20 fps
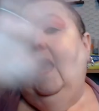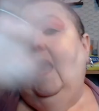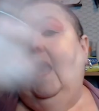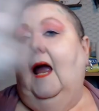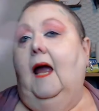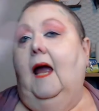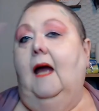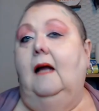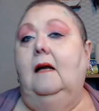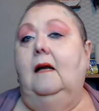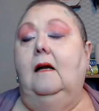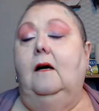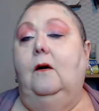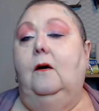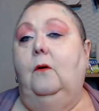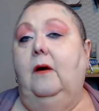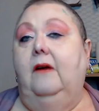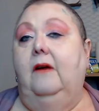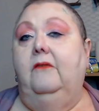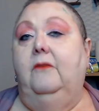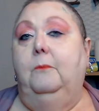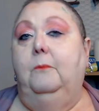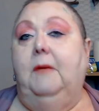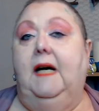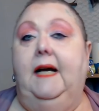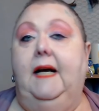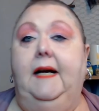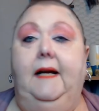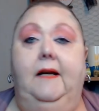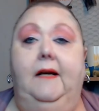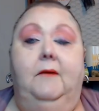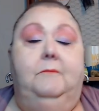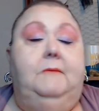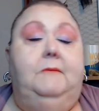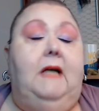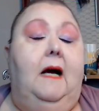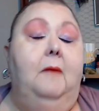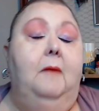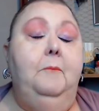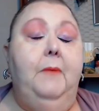Hello, everybody.
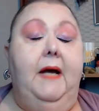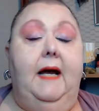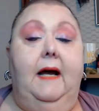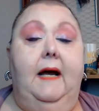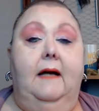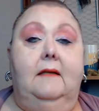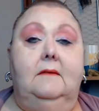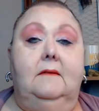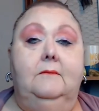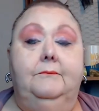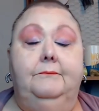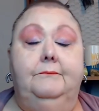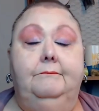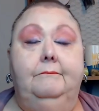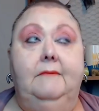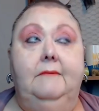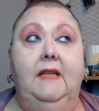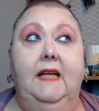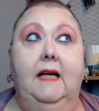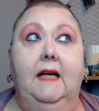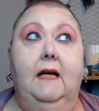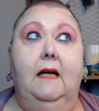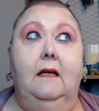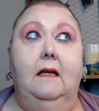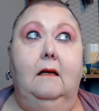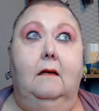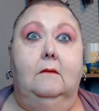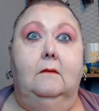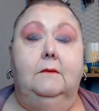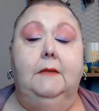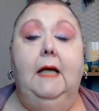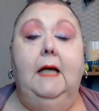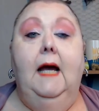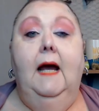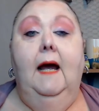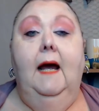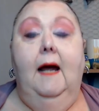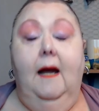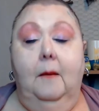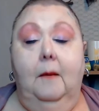I'm back. Yeah, I know.
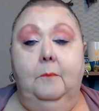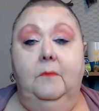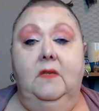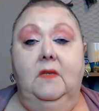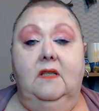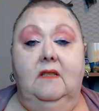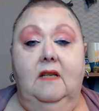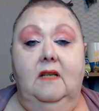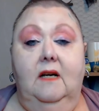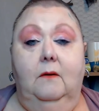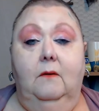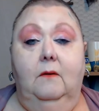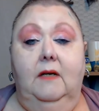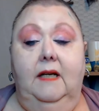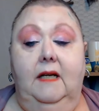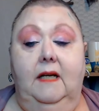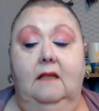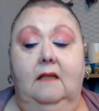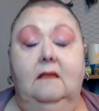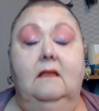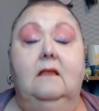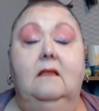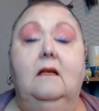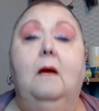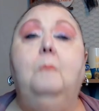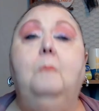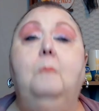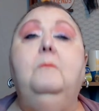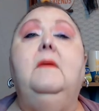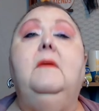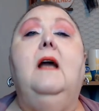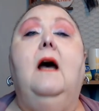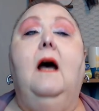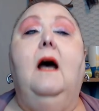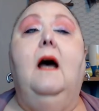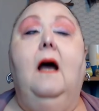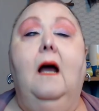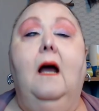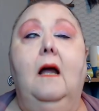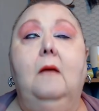Happens now again.
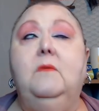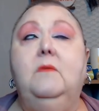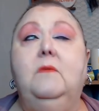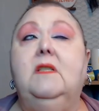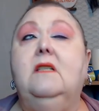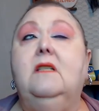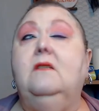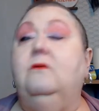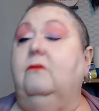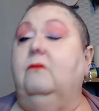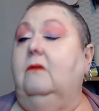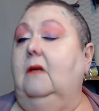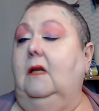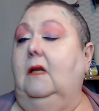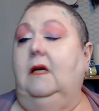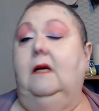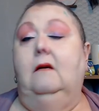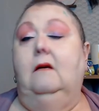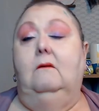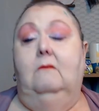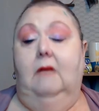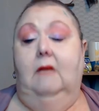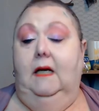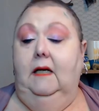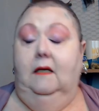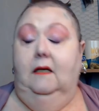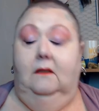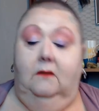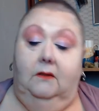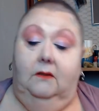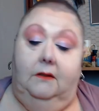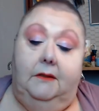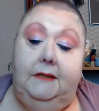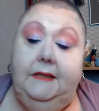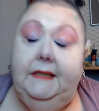Sometimes it's really irregular.